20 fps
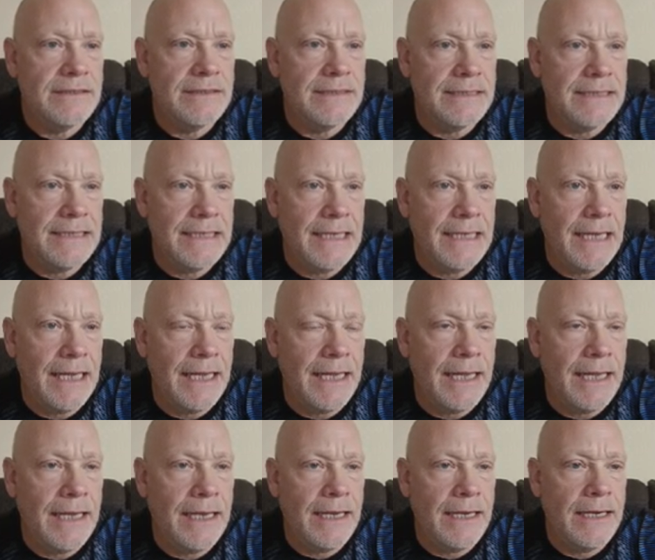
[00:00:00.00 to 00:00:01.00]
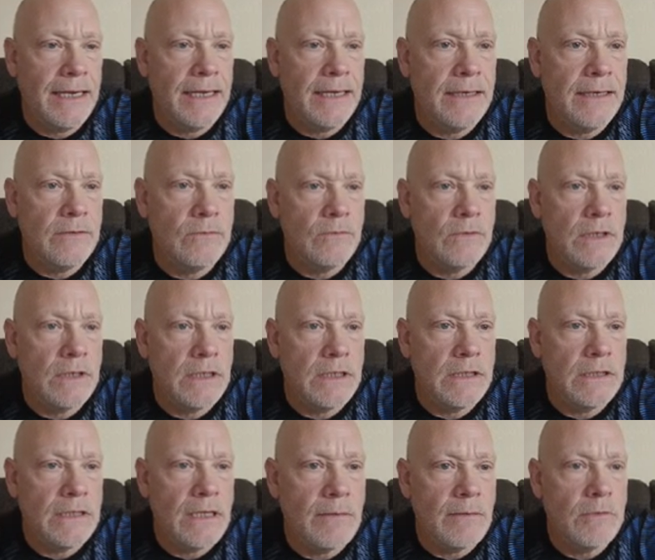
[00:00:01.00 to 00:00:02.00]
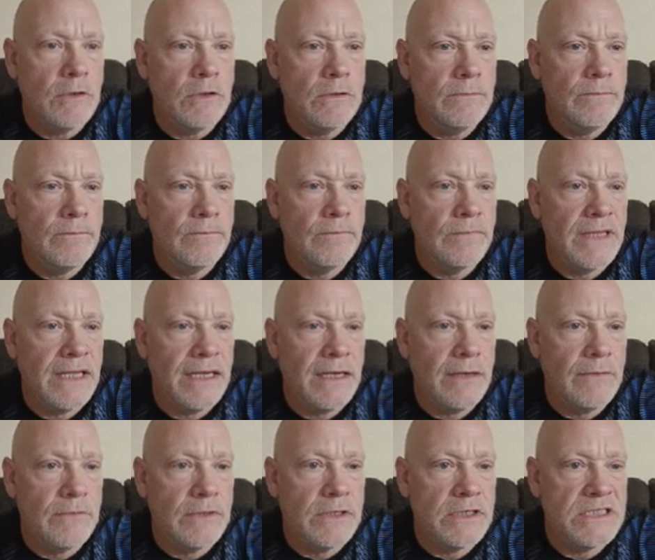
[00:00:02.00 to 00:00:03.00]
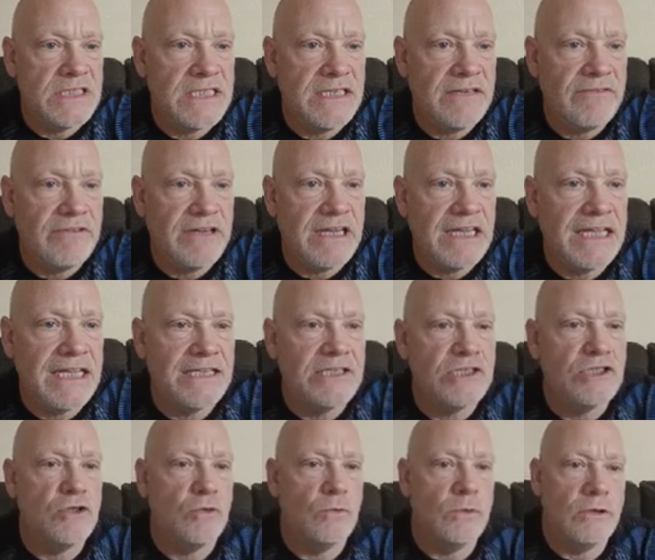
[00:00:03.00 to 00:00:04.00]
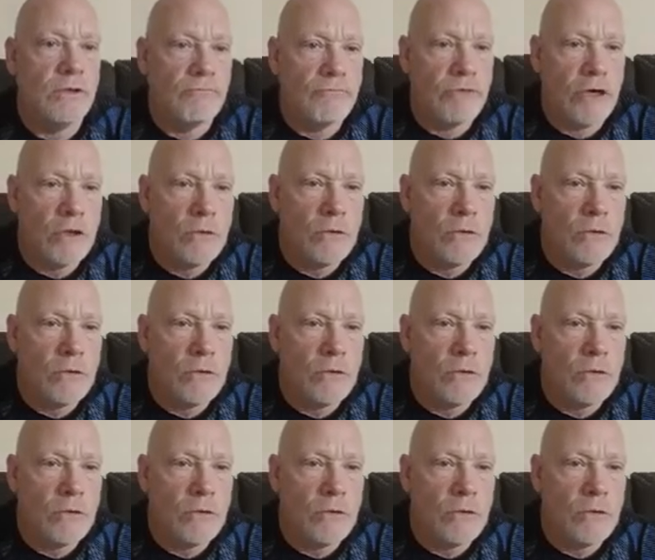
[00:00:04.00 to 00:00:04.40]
and we're going to double, and we're going to see if we can get 2 in a row